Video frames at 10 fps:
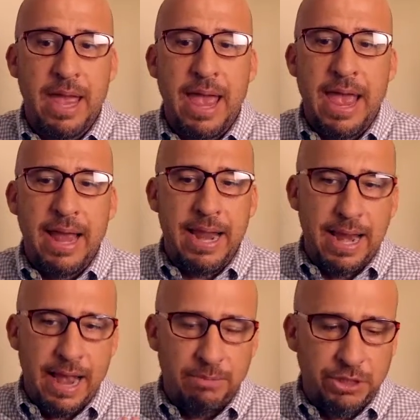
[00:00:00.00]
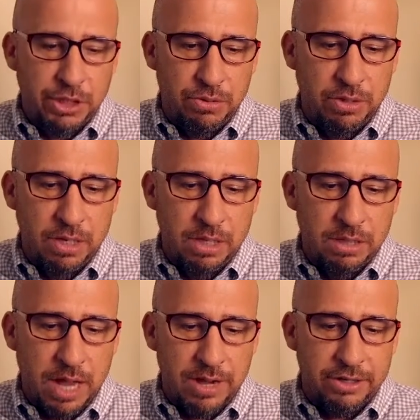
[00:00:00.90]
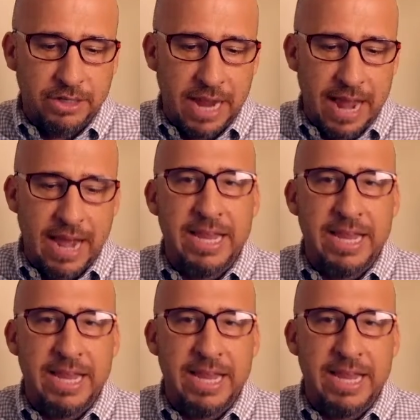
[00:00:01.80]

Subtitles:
And it helps you understand how to